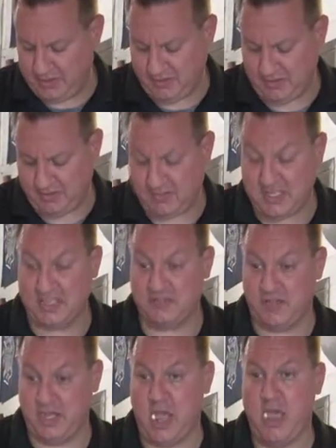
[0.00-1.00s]

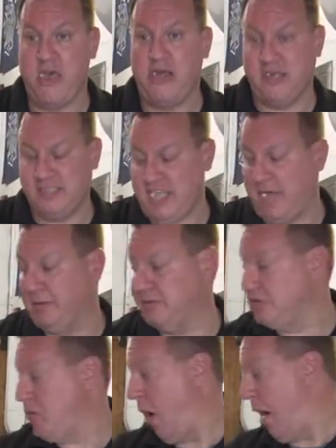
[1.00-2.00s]
successfully
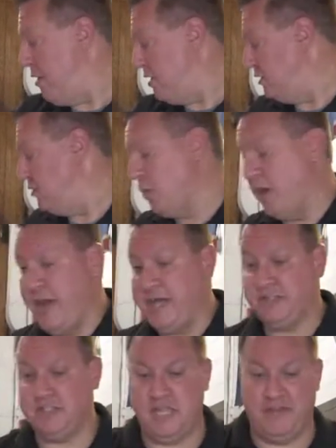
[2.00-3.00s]
established.
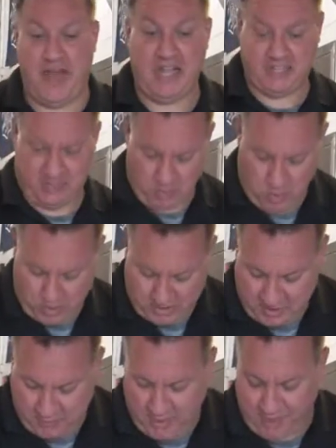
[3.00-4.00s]
Whereas if that doesn't
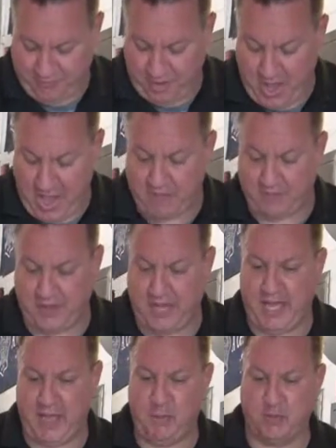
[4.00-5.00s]
work, then if you have
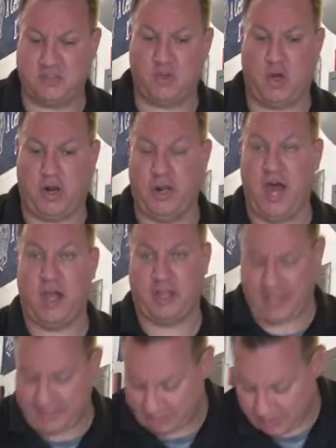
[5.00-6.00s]
what's called
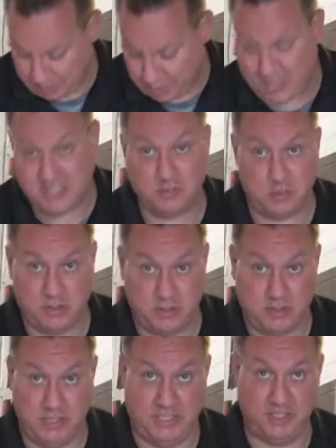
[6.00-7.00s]
that's a compressible
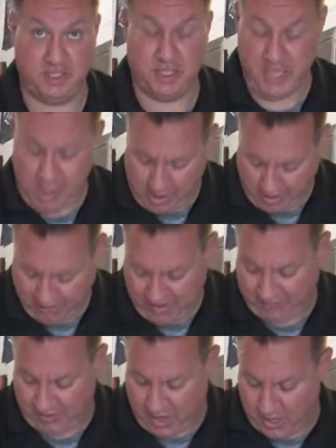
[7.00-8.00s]
injury. If
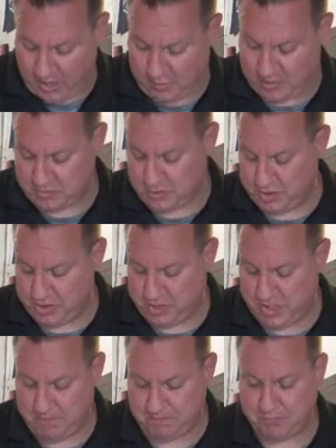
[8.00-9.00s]
you have a non-compressible
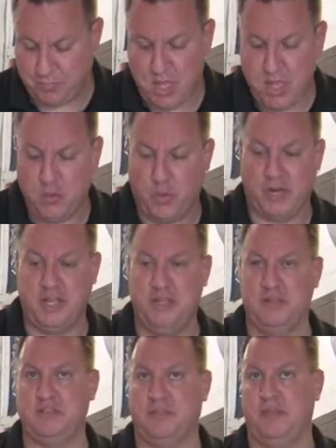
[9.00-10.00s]
injury, we're going to
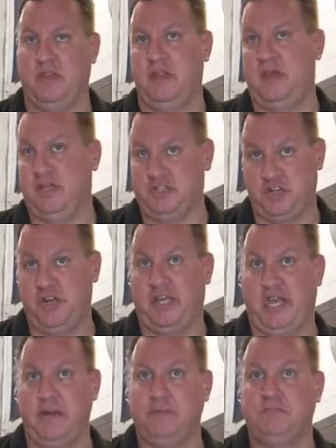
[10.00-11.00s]
use something like a
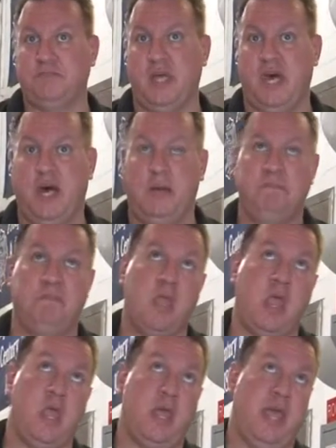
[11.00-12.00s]
tourniquet.
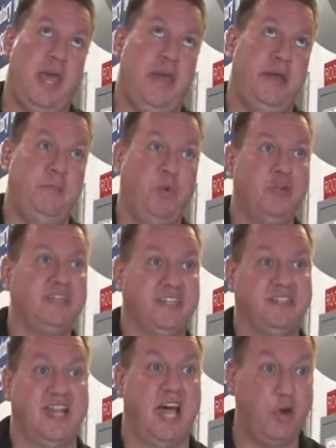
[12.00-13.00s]
And Boy
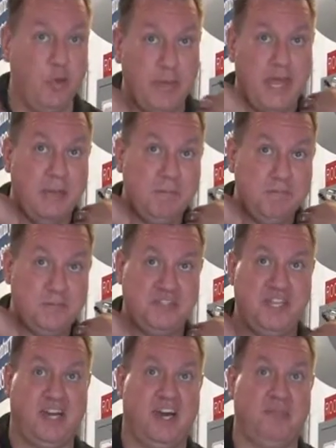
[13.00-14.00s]
Scout style would be to
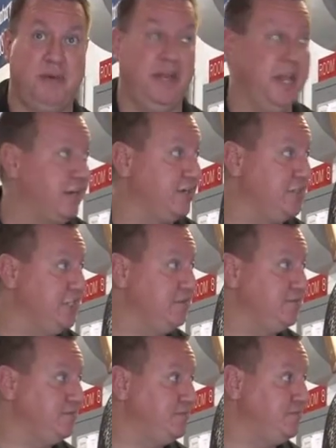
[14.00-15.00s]
take off my neckerchief,